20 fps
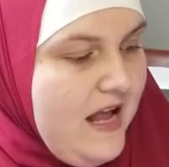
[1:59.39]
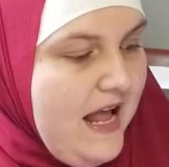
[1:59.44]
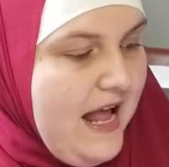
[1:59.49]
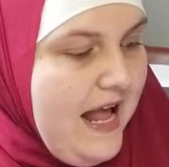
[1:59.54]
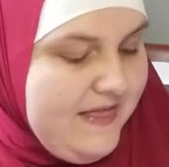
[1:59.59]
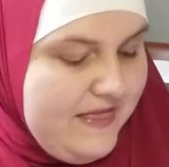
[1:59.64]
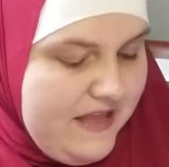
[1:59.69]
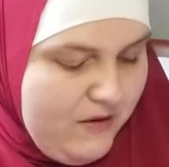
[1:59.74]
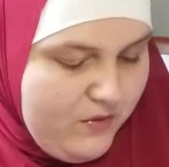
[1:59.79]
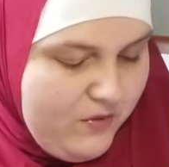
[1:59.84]

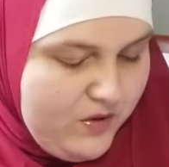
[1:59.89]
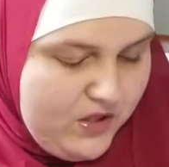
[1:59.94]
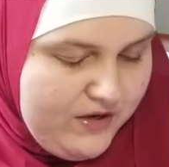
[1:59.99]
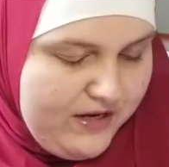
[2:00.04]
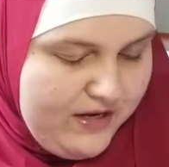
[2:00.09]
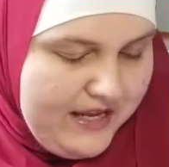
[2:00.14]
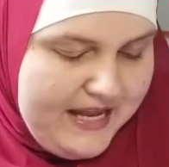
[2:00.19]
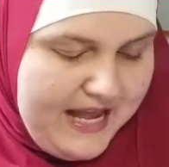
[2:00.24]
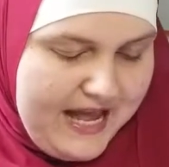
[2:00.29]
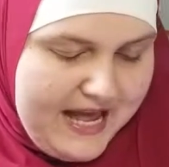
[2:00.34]
And they were
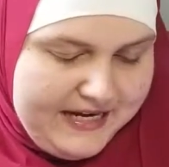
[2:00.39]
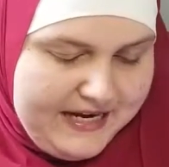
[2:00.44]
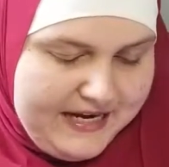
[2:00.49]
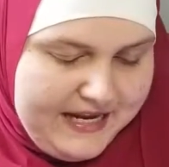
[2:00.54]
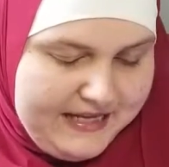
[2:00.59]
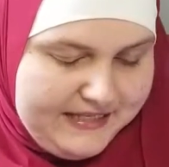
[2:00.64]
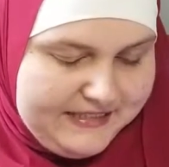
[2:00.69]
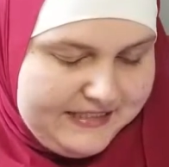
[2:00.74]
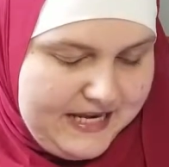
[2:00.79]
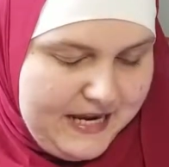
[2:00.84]
looking at
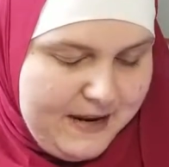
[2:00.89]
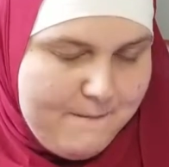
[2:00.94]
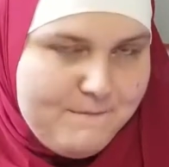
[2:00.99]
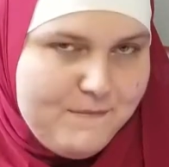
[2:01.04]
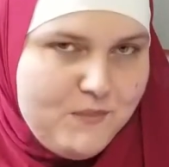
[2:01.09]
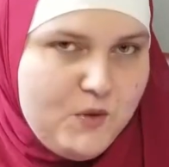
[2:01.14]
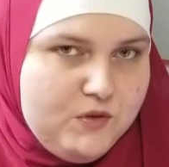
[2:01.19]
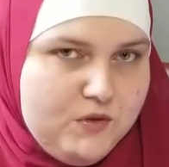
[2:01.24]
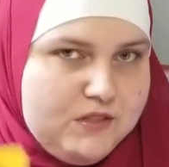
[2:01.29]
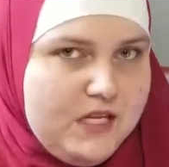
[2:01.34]

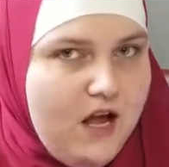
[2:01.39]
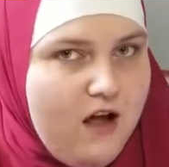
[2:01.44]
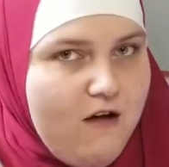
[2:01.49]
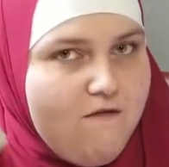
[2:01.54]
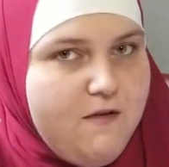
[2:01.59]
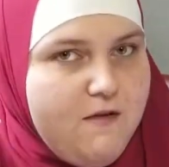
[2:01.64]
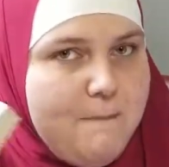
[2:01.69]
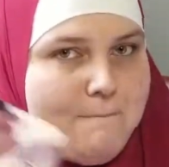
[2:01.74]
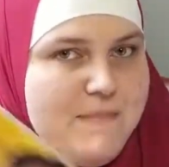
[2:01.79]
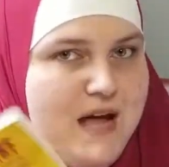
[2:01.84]
examples
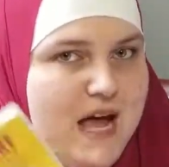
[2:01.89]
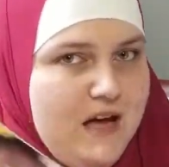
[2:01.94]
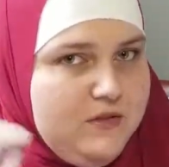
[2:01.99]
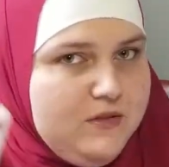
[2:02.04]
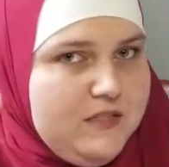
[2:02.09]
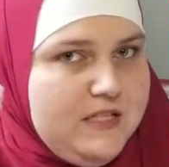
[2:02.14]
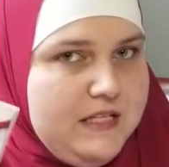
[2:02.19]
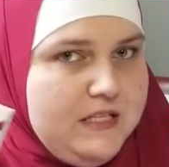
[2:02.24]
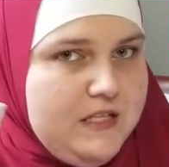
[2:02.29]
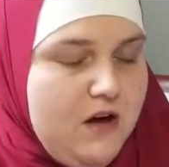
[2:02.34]
of Mao
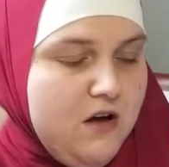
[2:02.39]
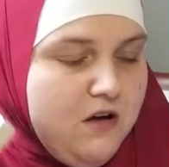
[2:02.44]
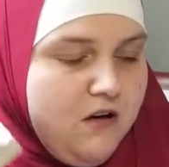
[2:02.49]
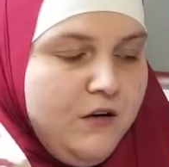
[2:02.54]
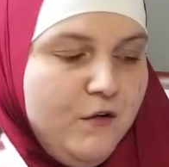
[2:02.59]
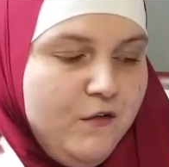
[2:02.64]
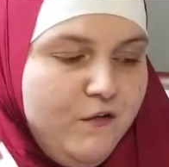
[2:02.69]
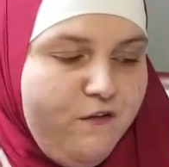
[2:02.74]
Zedong